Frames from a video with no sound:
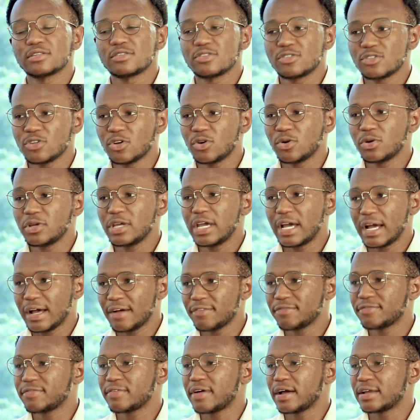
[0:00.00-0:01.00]
And so, yeah,
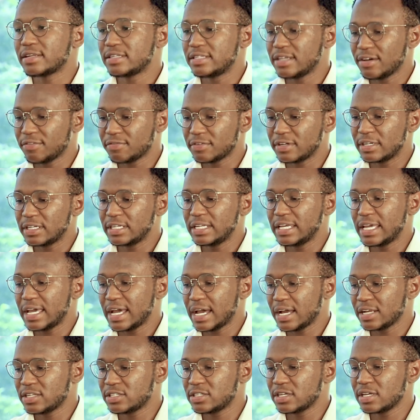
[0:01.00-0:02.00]
I've definitely
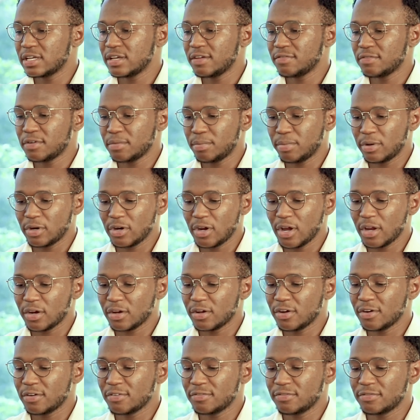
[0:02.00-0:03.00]
had to give up a
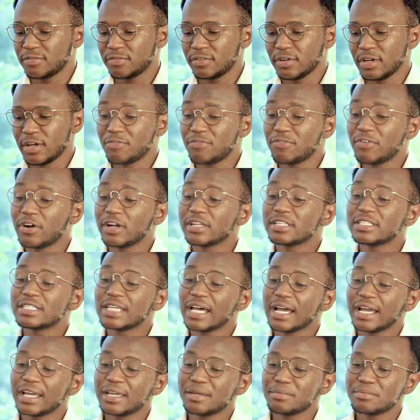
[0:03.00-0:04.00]
lot of fun
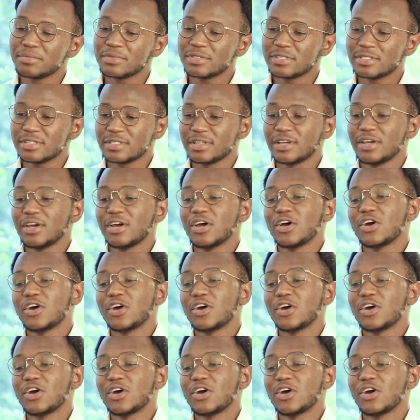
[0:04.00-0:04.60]
times,